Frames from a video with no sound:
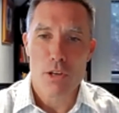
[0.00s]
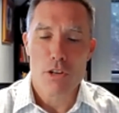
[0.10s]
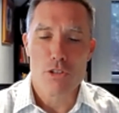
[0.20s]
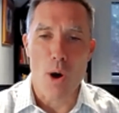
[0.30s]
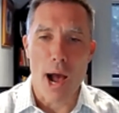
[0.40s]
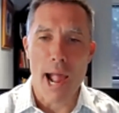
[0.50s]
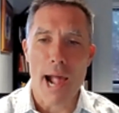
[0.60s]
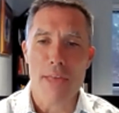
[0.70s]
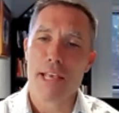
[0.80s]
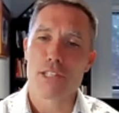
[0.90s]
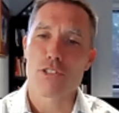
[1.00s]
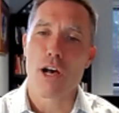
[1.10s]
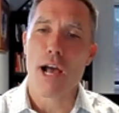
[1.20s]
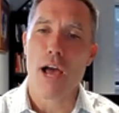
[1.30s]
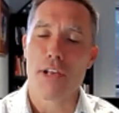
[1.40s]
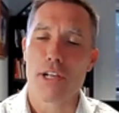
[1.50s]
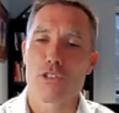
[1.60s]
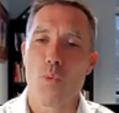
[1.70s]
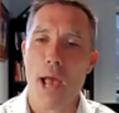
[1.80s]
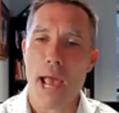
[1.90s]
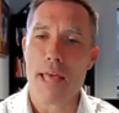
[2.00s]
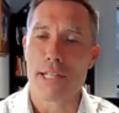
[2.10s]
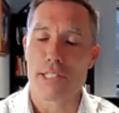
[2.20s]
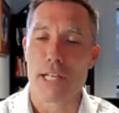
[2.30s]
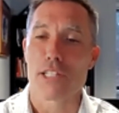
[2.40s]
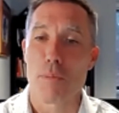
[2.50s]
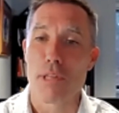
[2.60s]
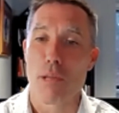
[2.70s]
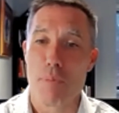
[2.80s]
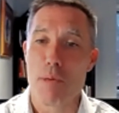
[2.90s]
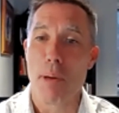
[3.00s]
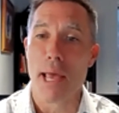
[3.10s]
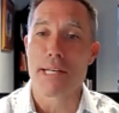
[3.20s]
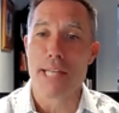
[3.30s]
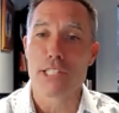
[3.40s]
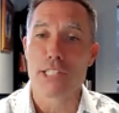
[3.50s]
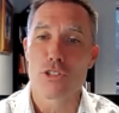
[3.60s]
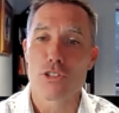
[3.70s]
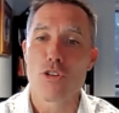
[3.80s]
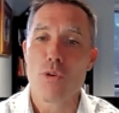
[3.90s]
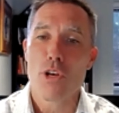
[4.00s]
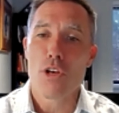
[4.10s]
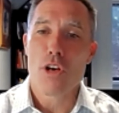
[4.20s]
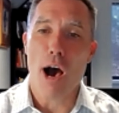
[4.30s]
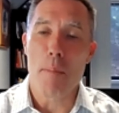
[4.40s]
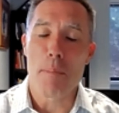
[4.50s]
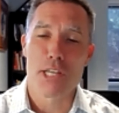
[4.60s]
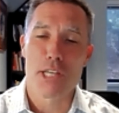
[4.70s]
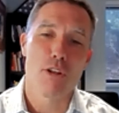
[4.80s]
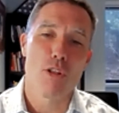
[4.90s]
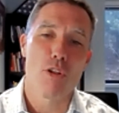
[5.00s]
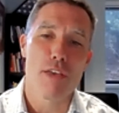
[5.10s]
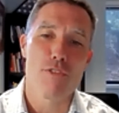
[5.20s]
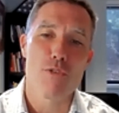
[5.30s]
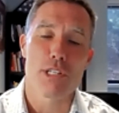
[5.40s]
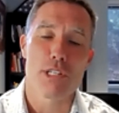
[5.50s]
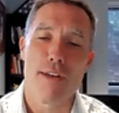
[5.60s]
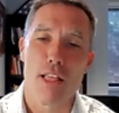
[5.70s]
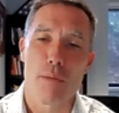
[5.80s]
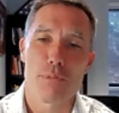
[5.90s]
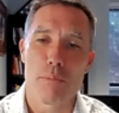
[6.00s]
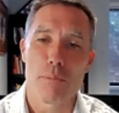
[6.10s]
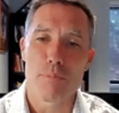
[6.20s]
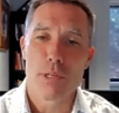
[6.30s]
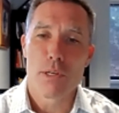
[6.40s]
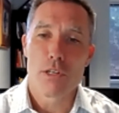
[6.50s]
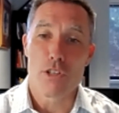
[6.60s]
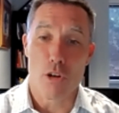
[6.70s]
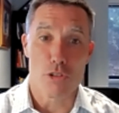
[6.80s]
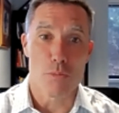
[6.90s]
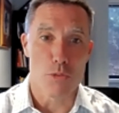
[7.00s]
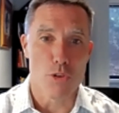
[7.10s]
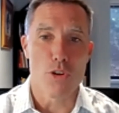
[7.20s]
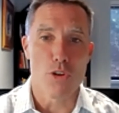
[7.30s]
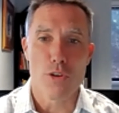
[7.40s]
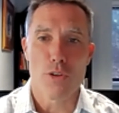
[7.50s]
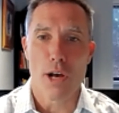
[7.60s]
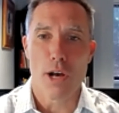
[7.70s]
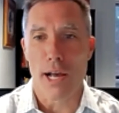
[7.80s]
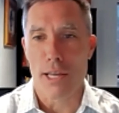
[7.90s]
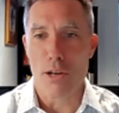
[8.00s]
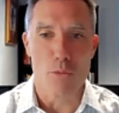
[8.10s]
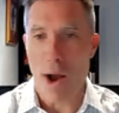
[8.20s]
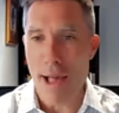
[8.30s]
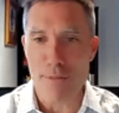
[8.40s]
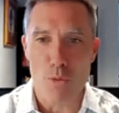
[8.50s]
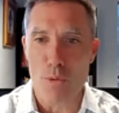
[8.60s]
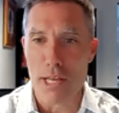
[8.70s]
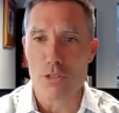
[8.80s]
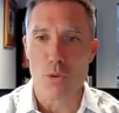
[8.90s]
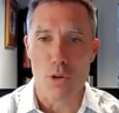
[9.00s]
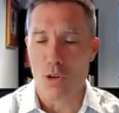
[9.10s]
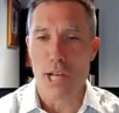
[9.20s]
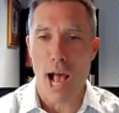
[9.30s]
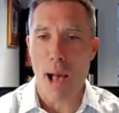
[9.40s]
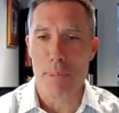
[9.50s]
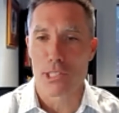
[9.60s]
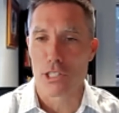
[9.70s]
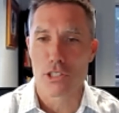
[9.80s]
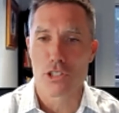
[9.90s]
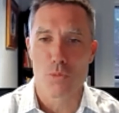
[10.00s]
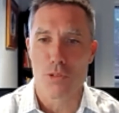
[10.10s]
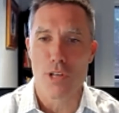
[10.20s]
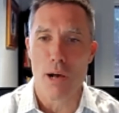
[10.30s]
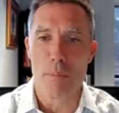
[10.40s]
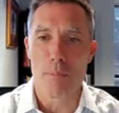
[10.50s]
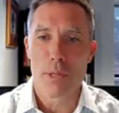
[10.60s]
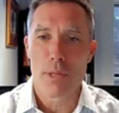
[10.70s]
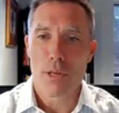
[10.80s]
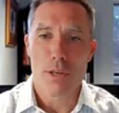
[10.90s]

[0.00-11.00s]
So I think it's a way. I think it's something that people pay attention to, particularly if you can develop some good rivalries or good competitions with some